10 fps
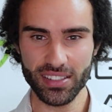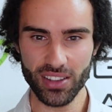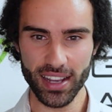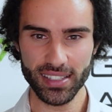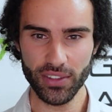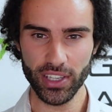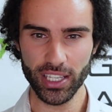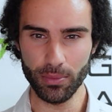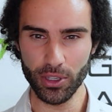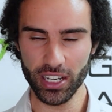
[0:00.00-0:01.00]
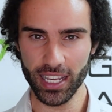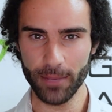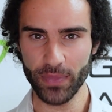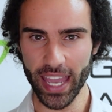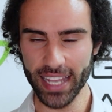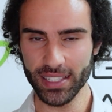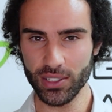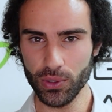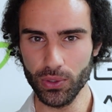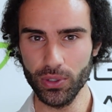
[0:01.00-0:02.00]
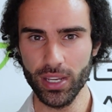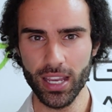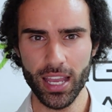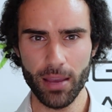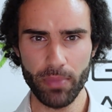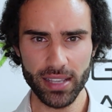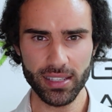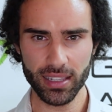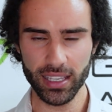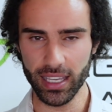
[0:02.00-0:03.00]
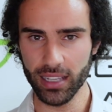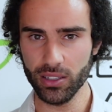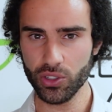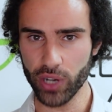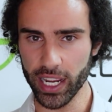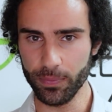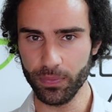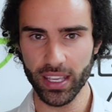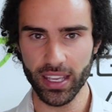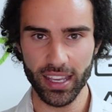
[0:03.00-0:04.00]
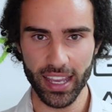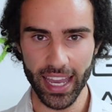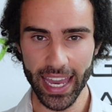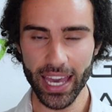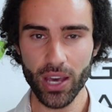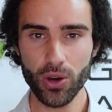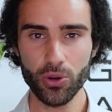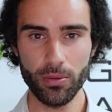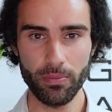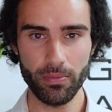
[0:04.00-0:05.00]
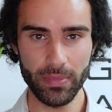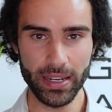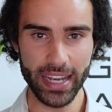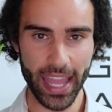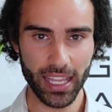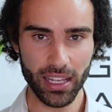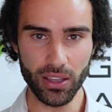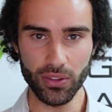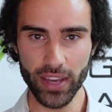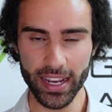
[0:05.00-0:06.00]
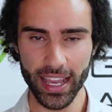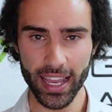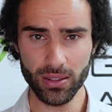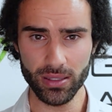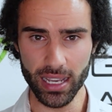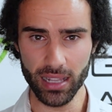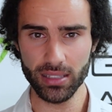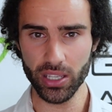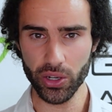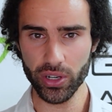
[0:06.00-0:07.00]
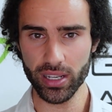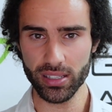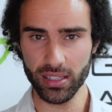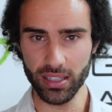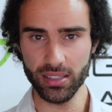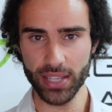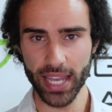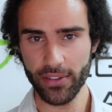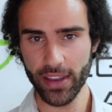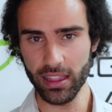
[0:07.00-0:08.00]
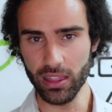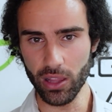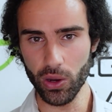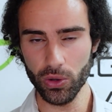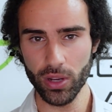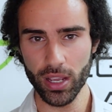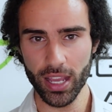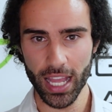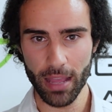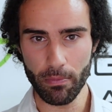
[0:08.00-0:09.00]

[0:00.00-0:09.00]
the scientific community, and to basically illustrate how negative and how deleterious it is to have a low